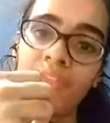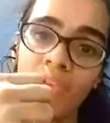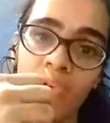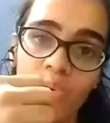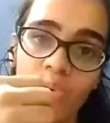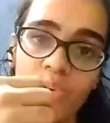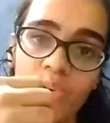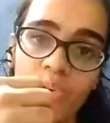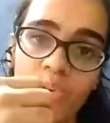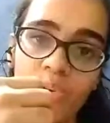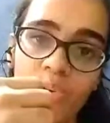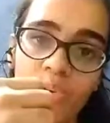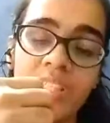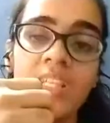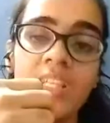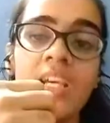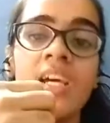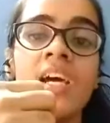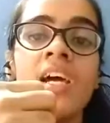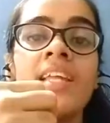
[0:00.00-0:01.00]
have
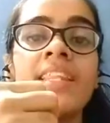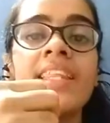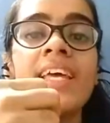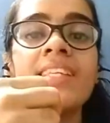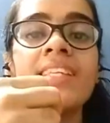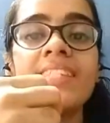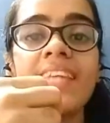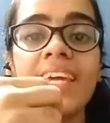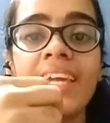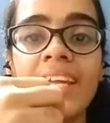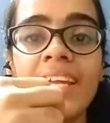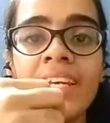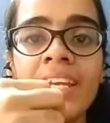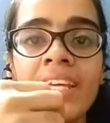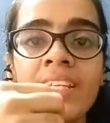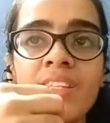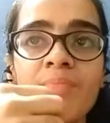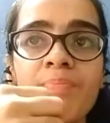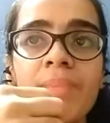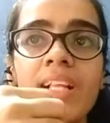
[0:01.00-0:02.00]
oats then
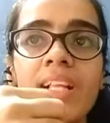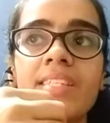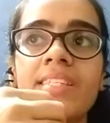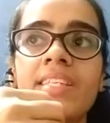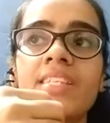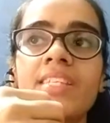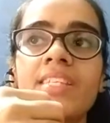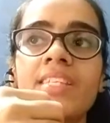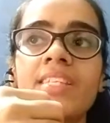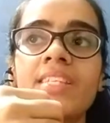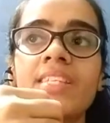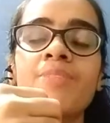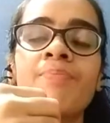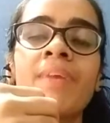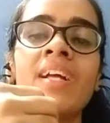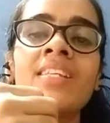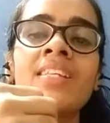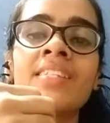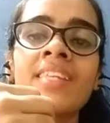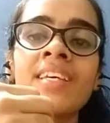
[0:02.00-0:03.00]
secondly is the pulses
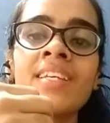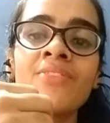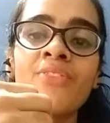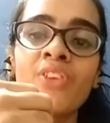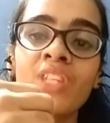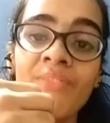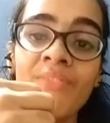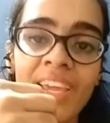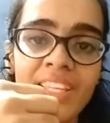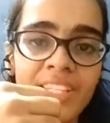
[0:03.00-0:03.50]
pulses for the